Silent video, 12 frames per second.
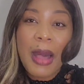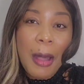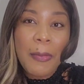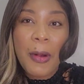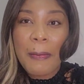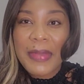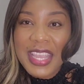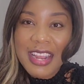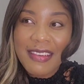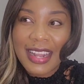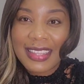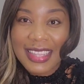pop-up
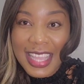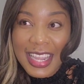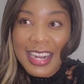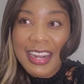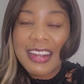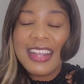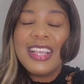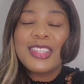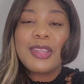here and there.